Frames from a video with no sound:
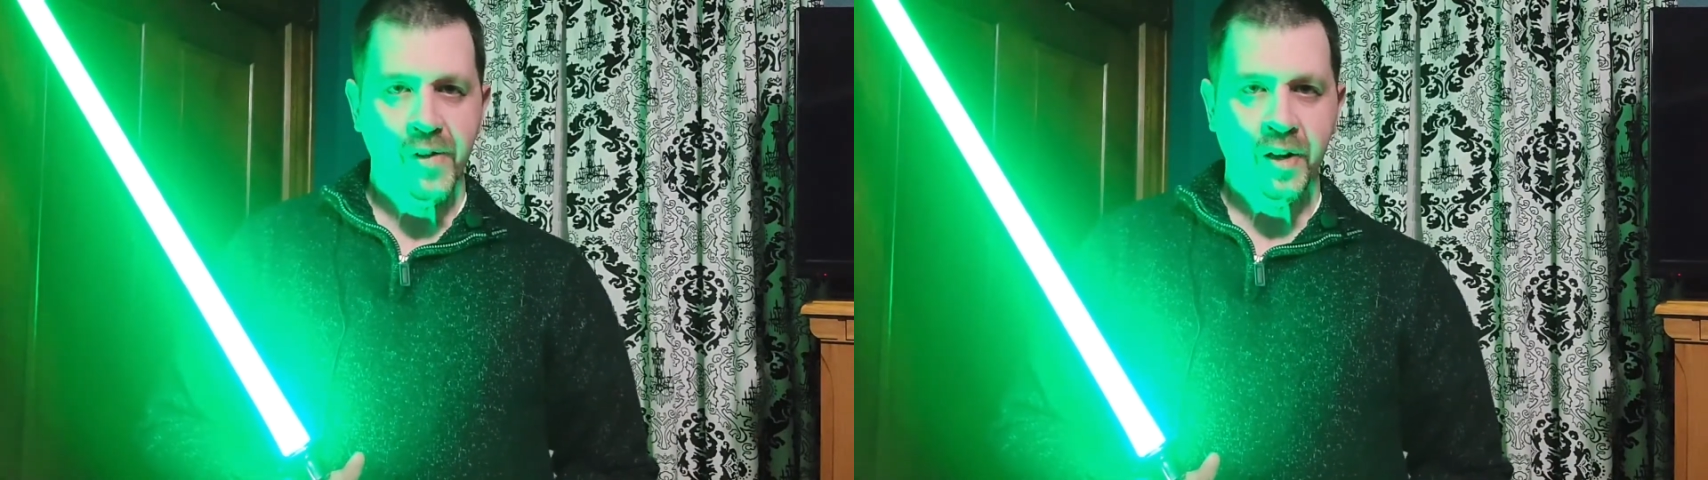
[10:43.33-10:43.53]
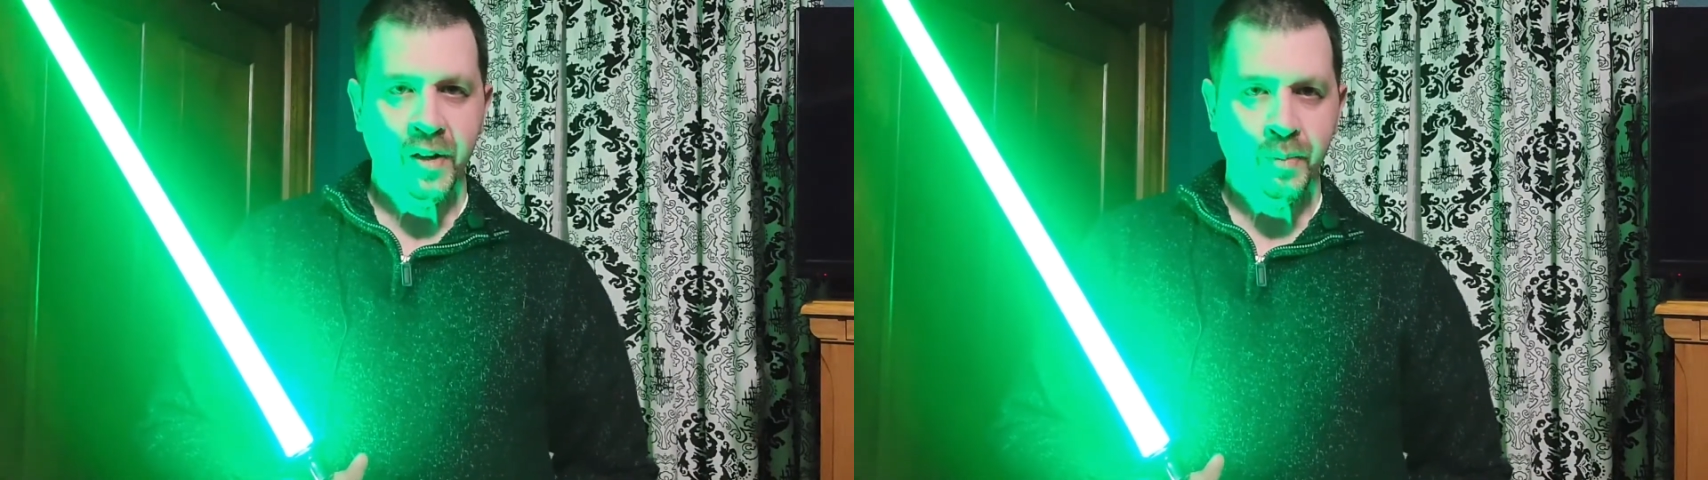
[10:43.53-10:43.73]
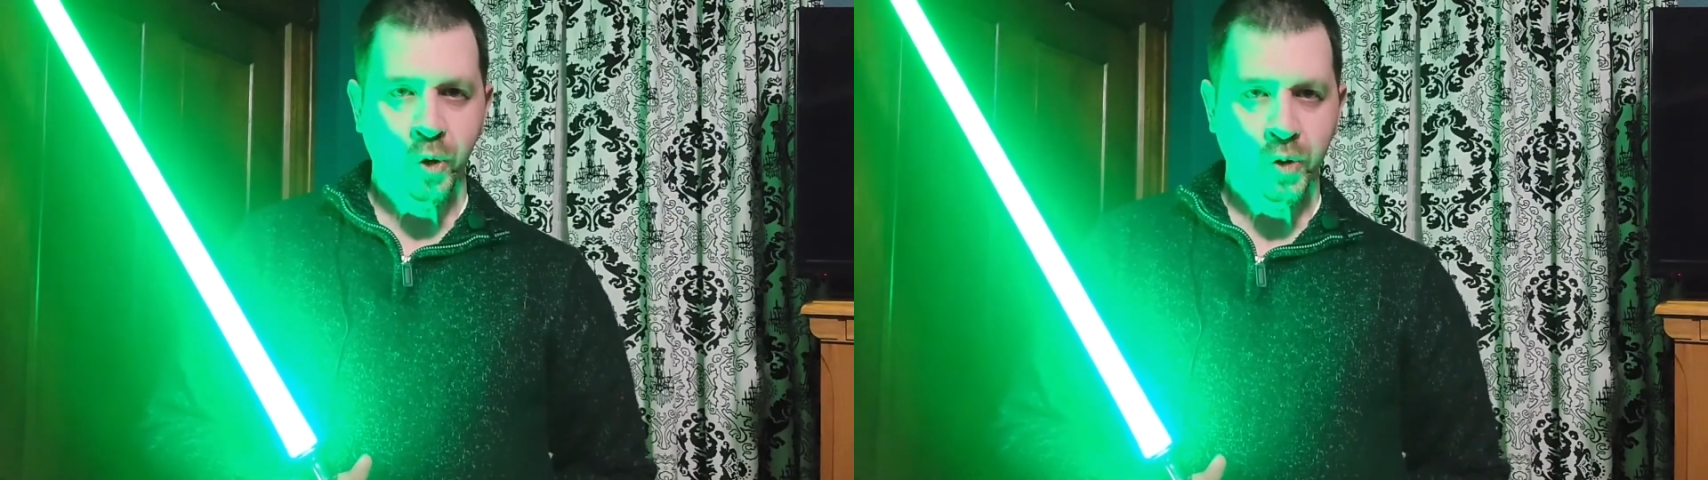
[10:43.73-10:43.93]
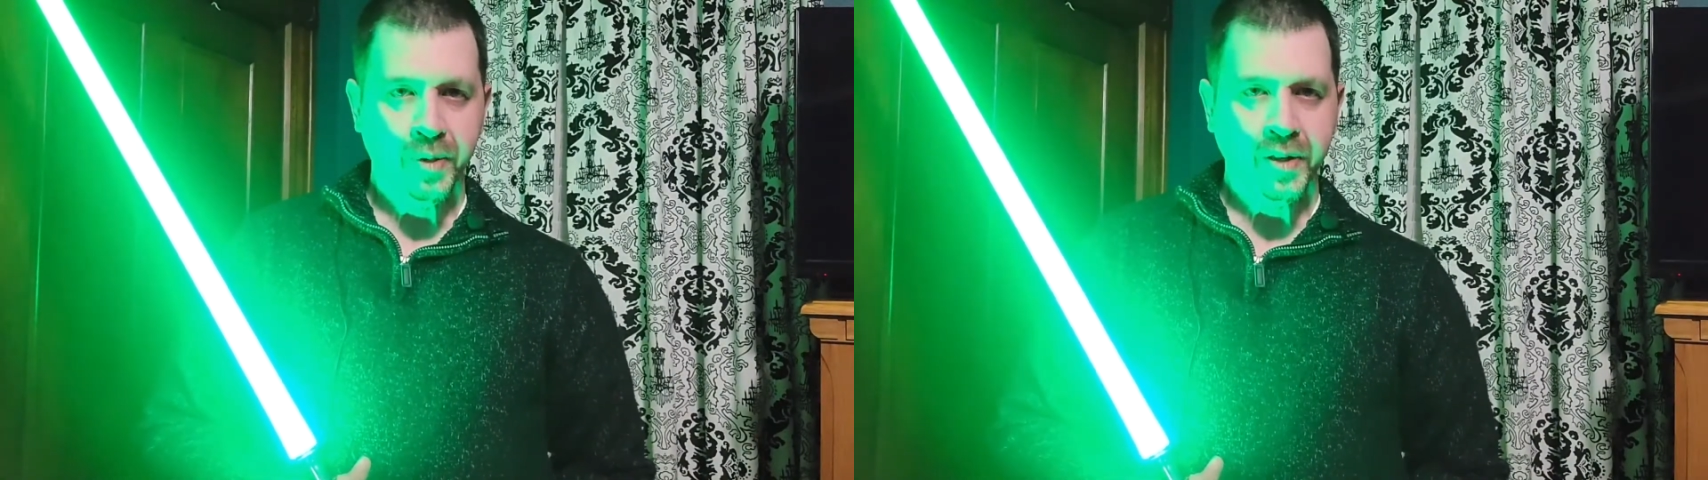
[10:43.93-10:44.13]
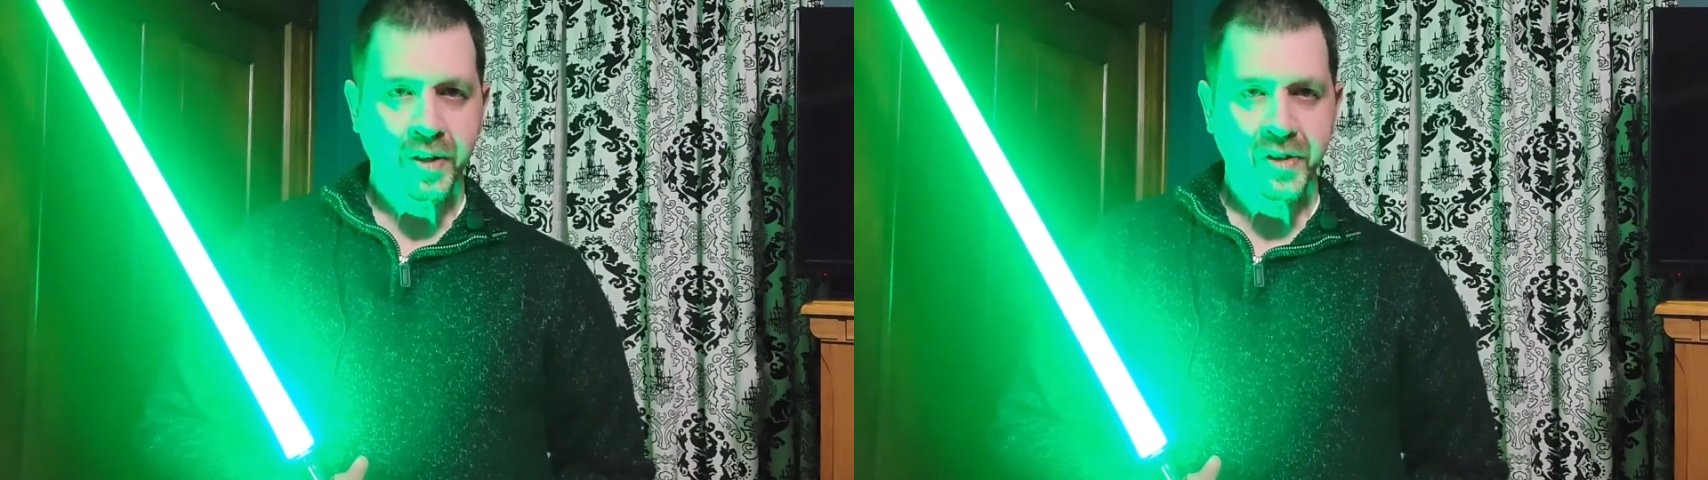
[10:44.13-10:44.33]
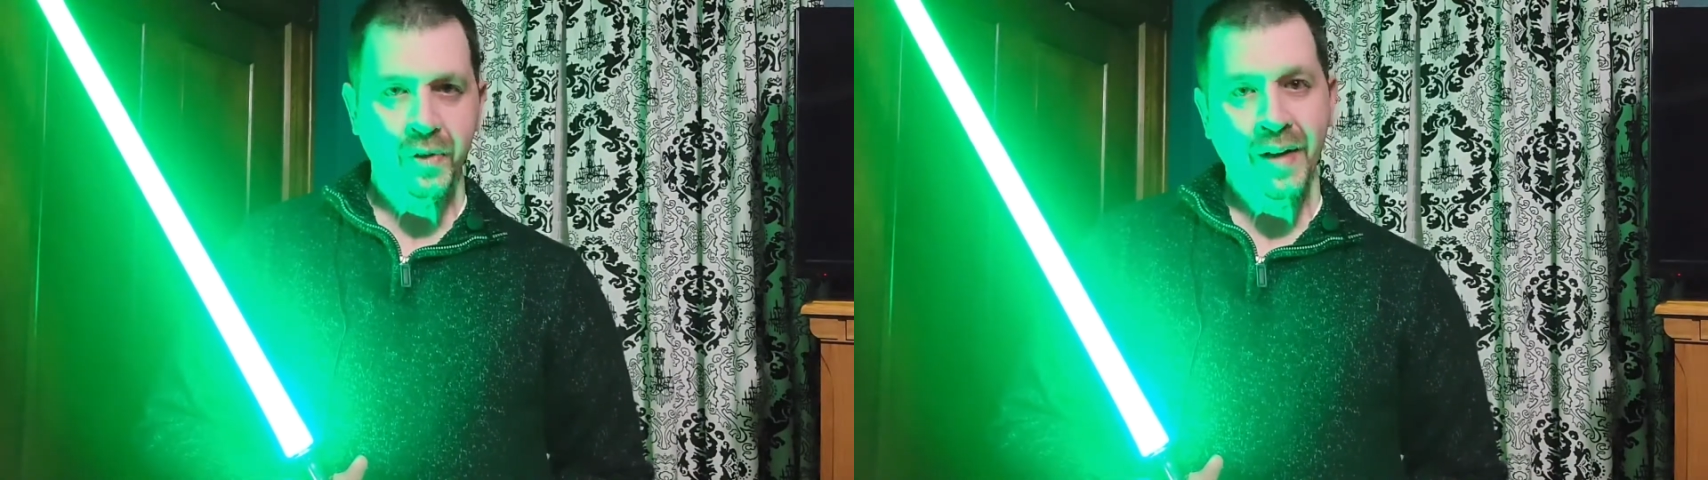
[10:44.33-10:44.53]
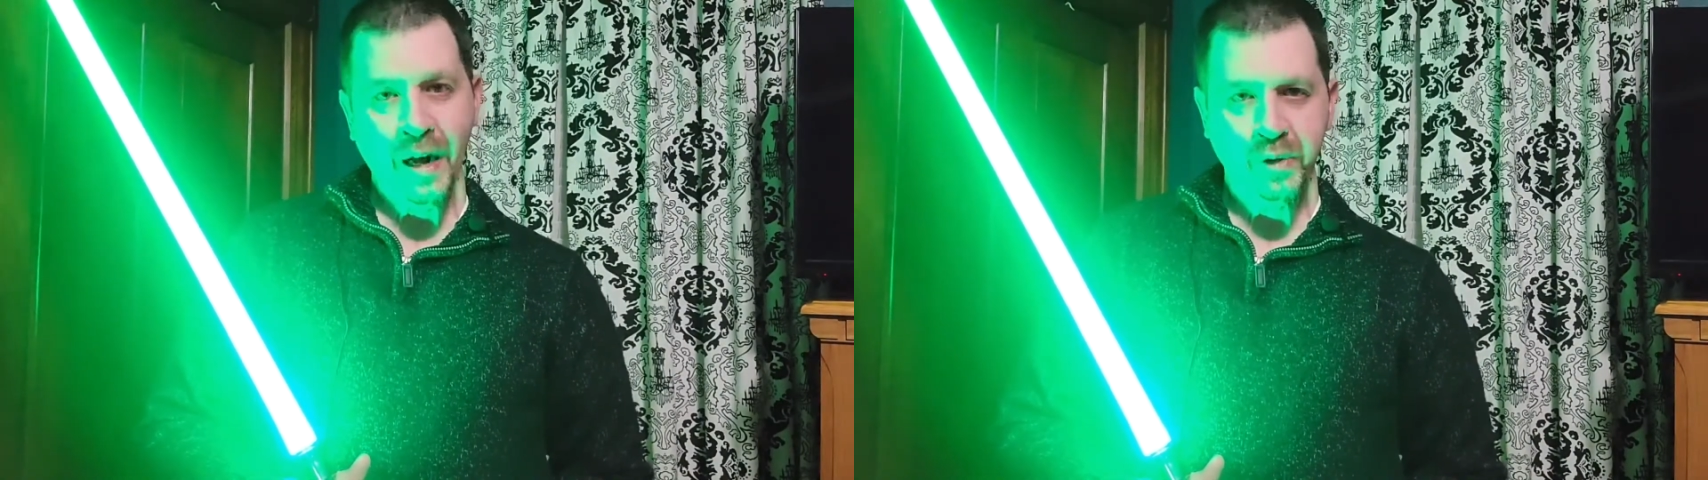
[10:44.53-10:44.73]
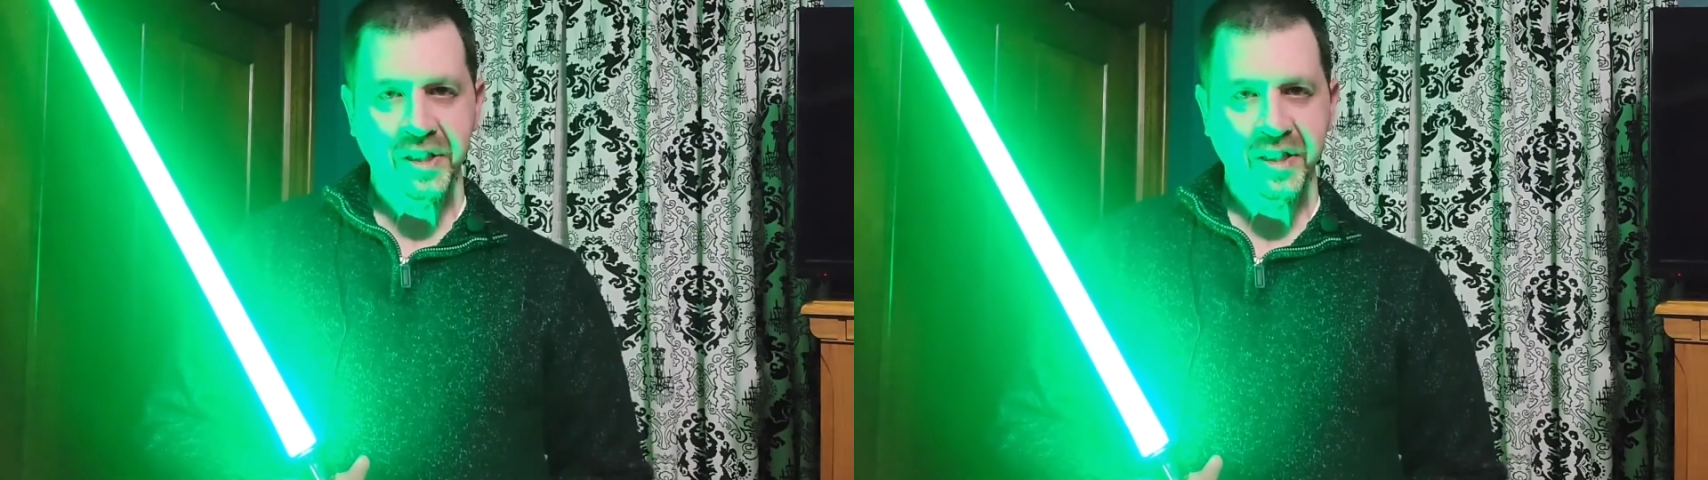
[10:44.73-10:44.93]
only because a loud